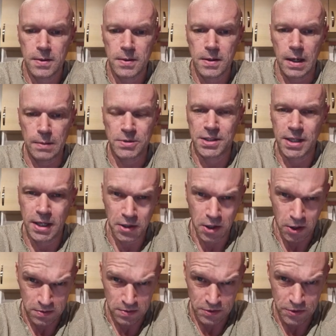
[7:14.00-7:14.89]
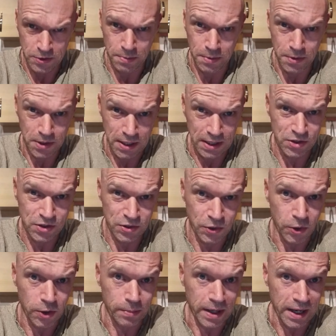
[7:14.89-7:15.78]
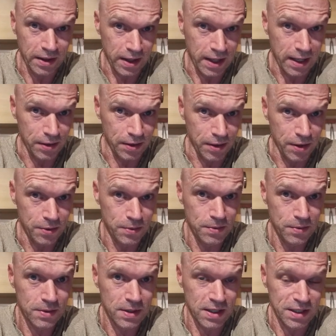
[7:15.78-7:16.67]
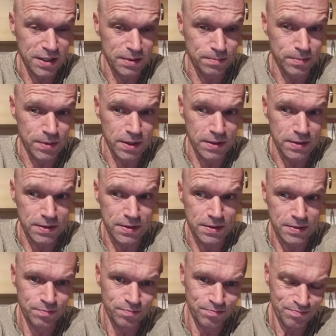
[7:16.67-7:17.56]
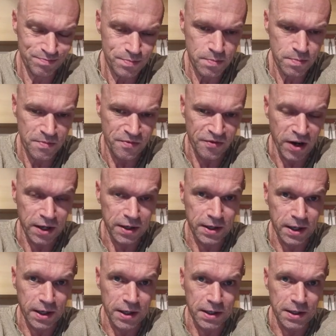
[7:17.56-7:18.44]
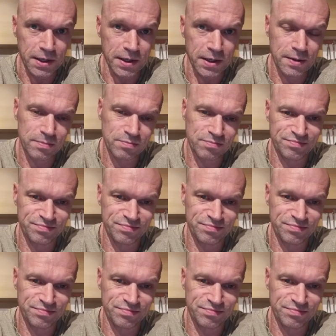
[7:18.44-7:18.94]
I'm still not 100% sure about that though, because Van Dijk,